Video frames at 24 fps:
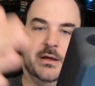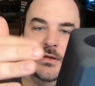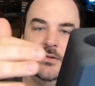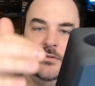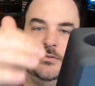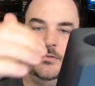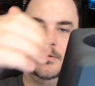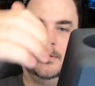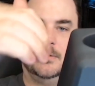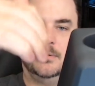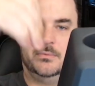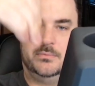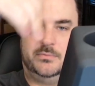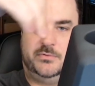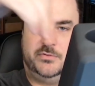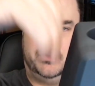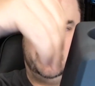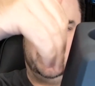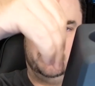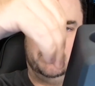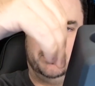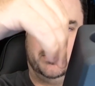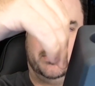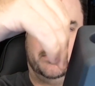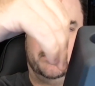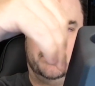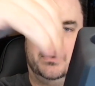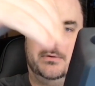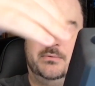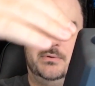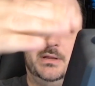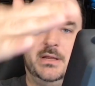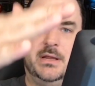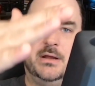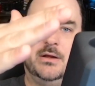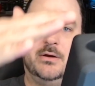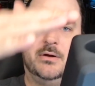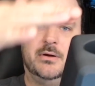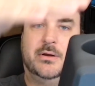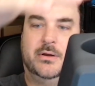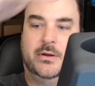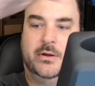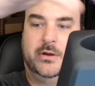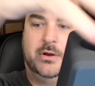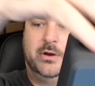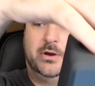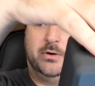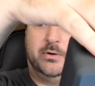So she can put her phone here
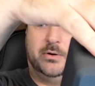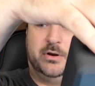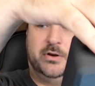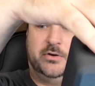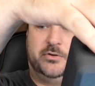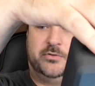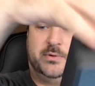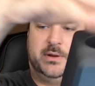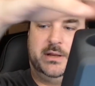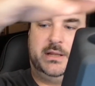or a drink